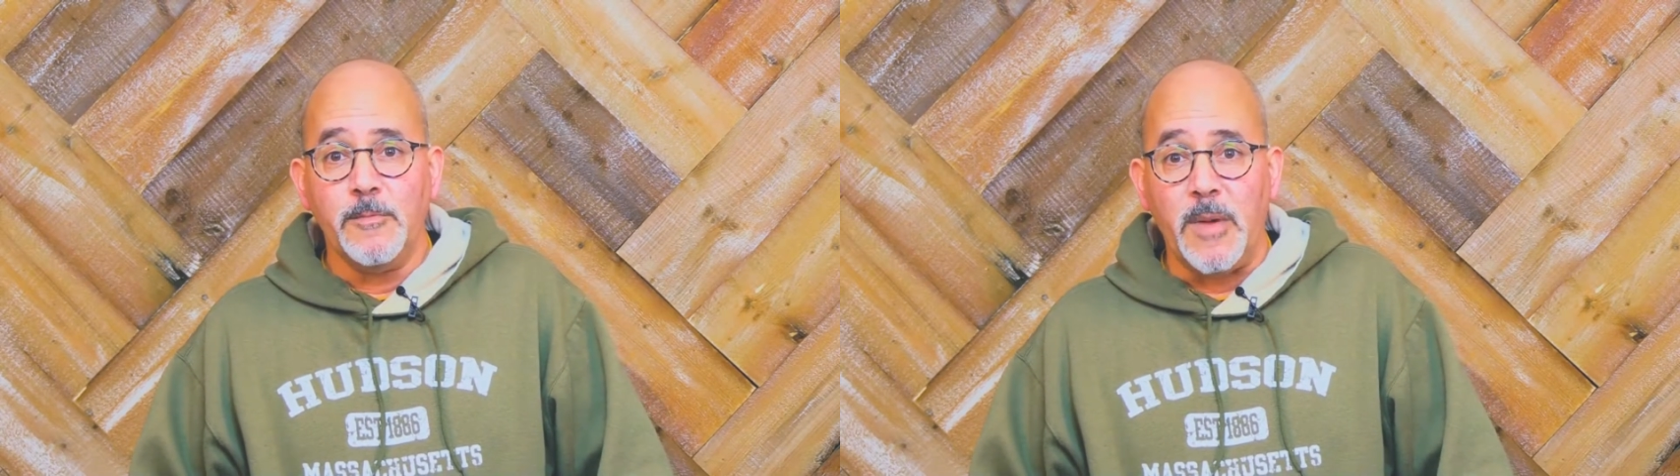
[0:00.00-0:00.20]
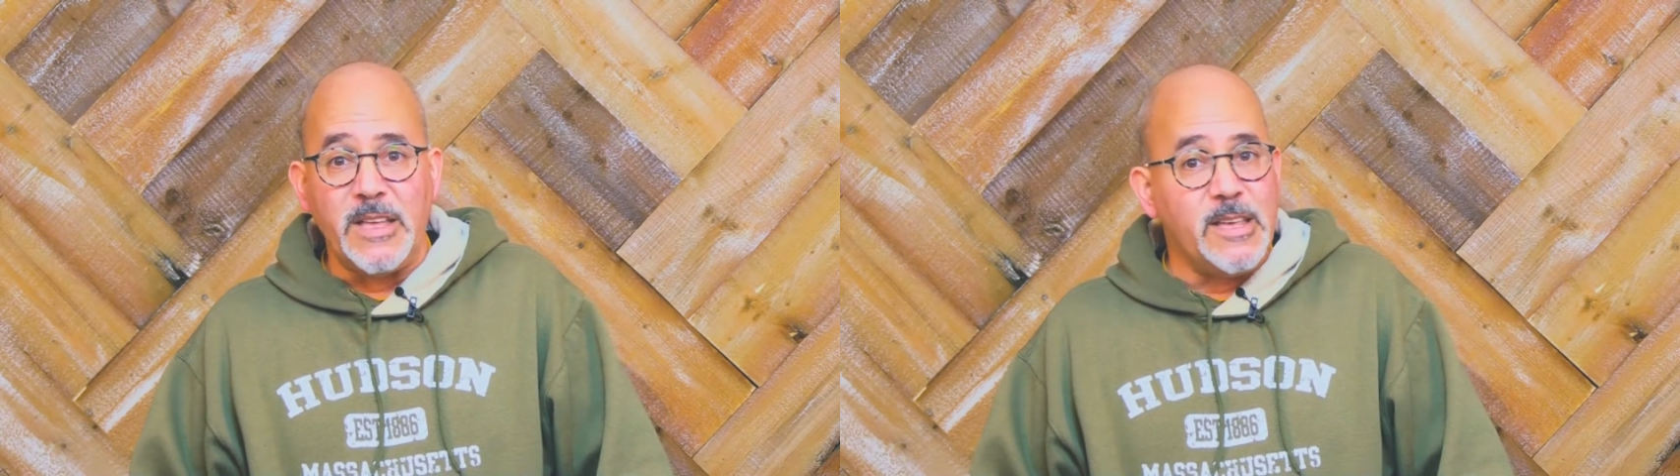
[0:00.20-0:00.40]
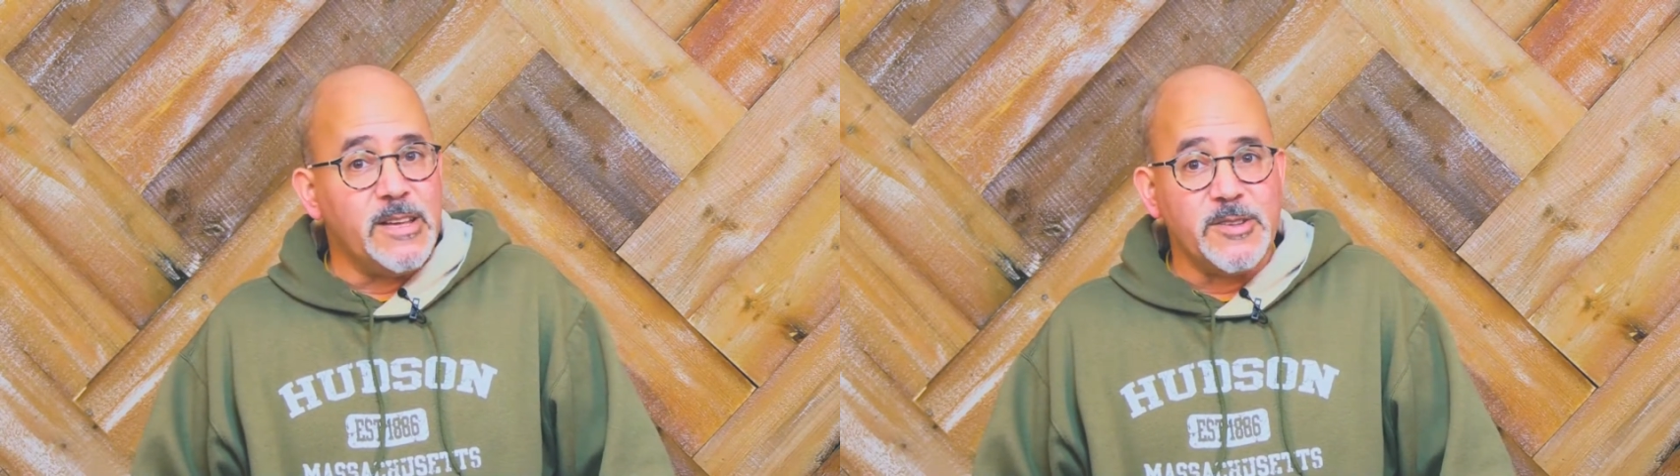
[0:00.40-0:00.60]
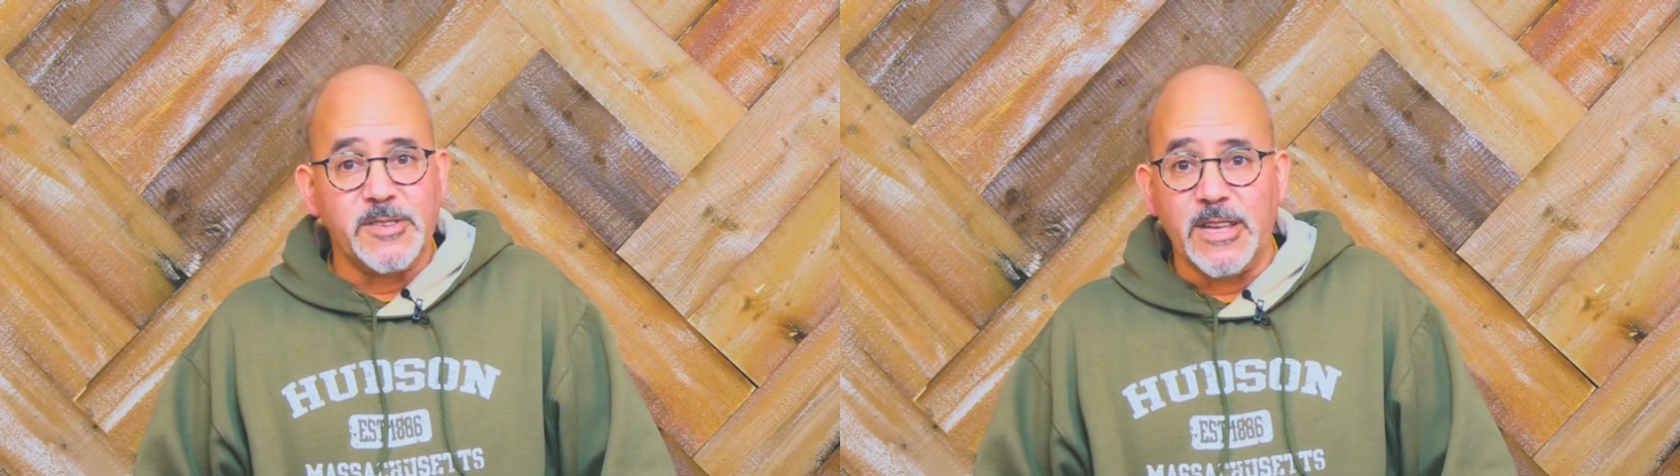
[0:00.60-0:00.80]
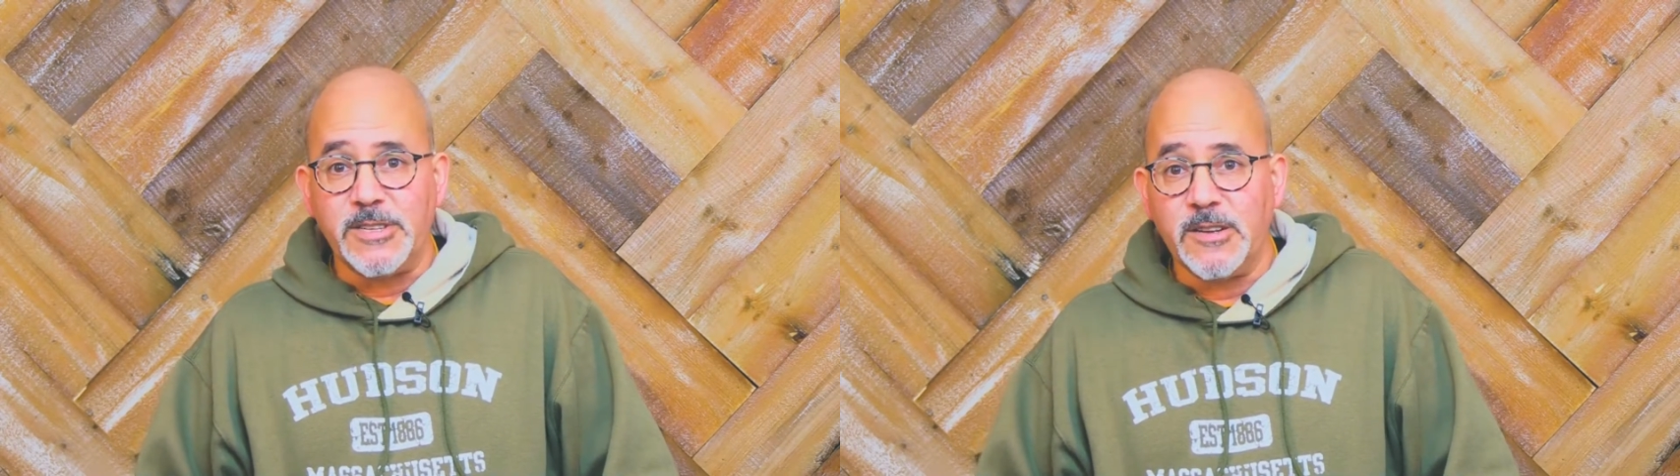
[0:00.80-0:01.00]
making
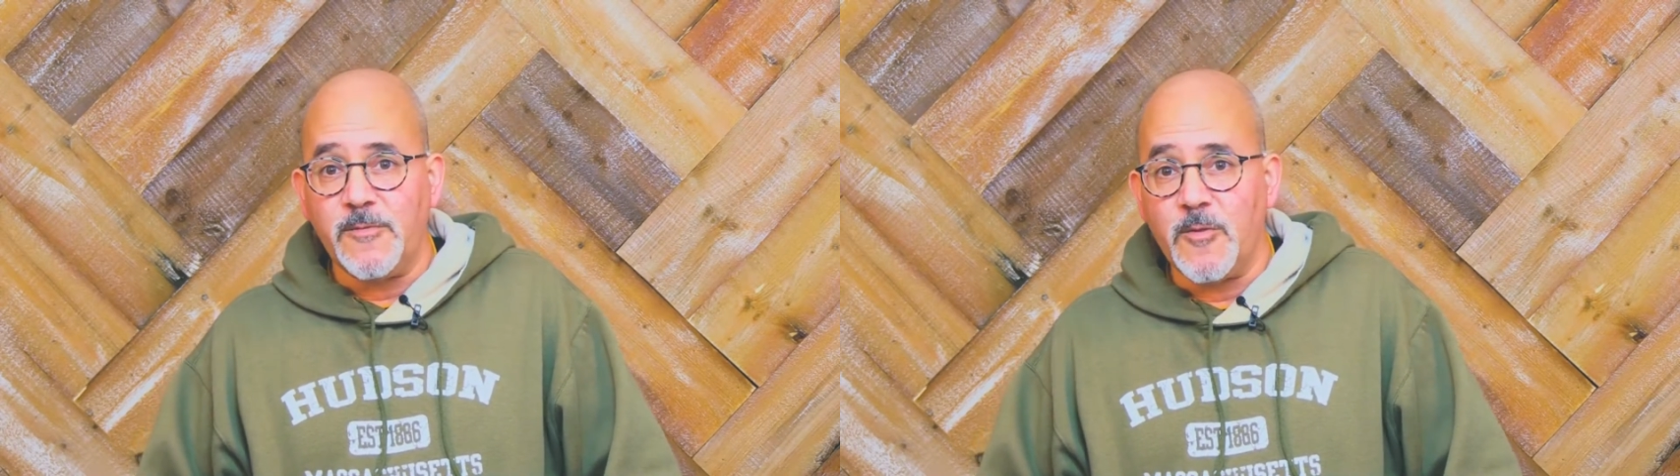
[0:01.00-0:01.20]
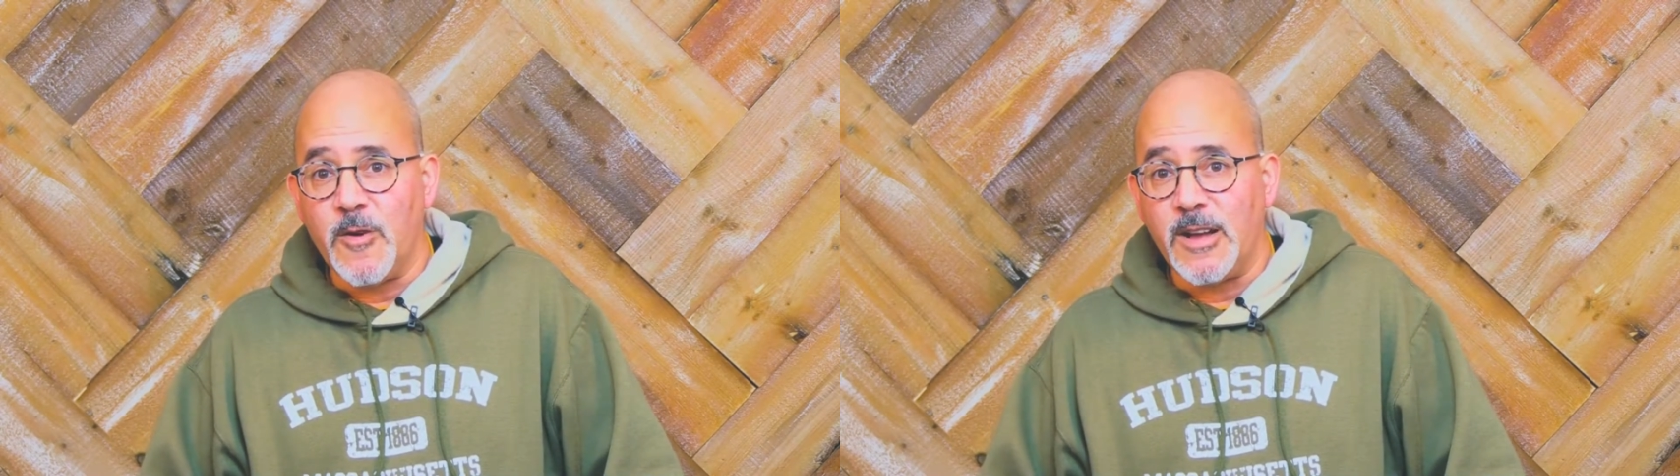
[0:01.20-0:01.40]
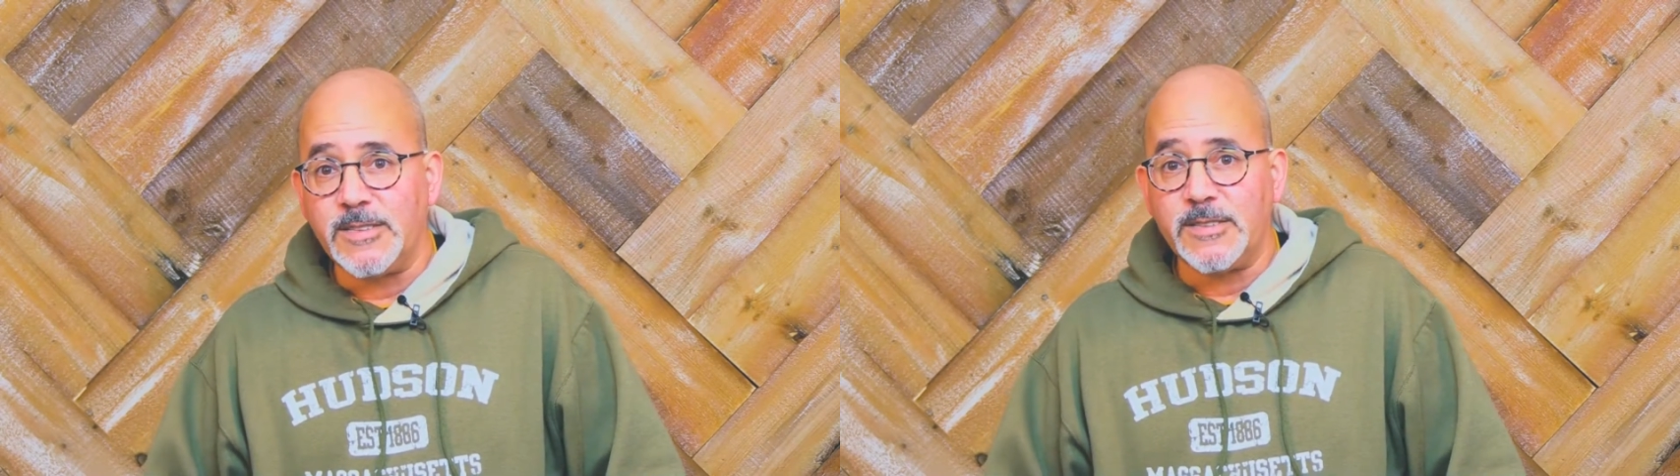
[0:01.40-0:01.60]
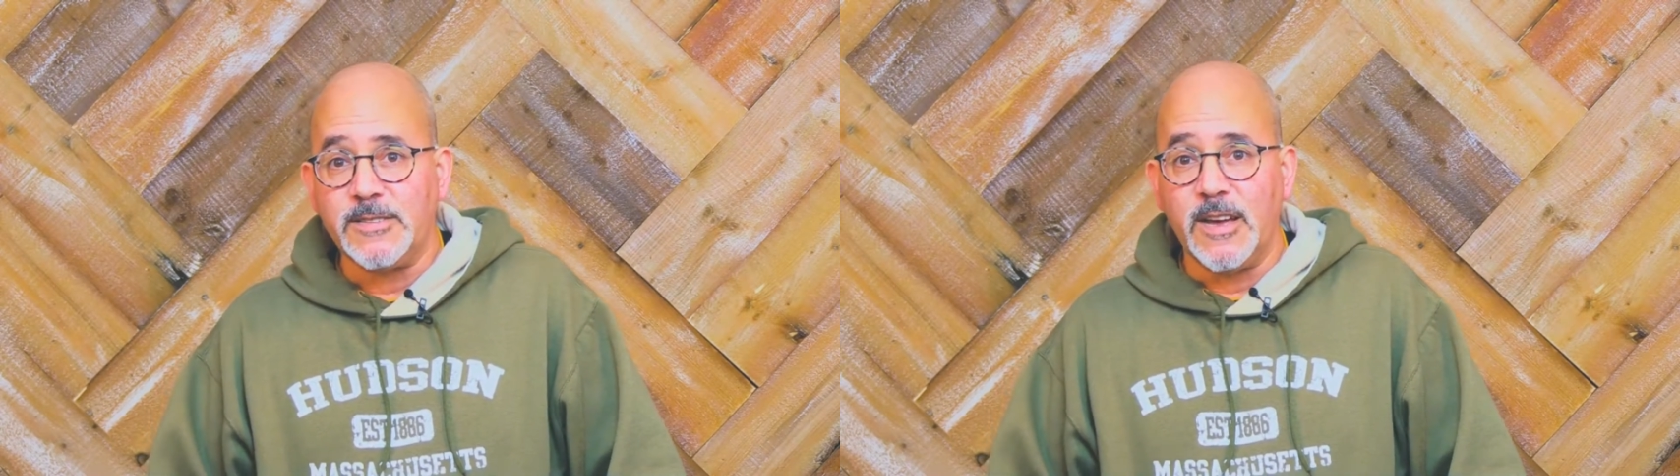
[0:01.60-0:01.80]
intercession for us,